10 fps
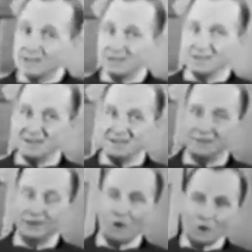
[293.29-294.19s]
You see,
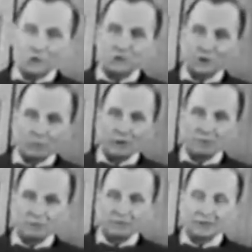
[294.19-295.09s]
they're all still
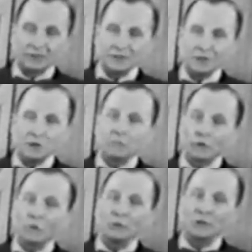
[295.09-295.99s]
running perfectly
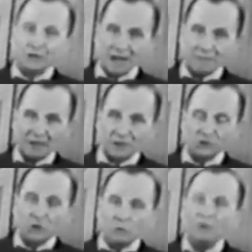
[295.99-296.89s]
for only Timex.
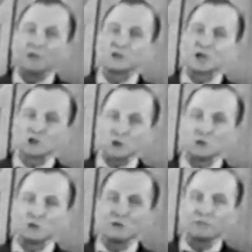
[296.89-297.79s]
With its
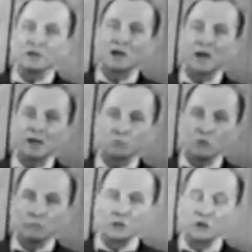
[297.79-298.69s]
exclusive V-conic
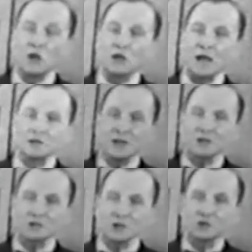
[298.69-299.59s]
movement, can take
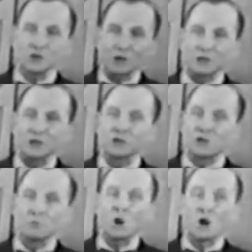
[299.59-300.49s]
such a licking and
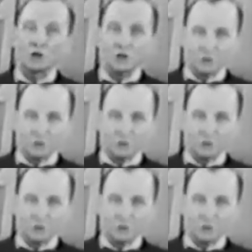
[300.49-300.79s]
keep on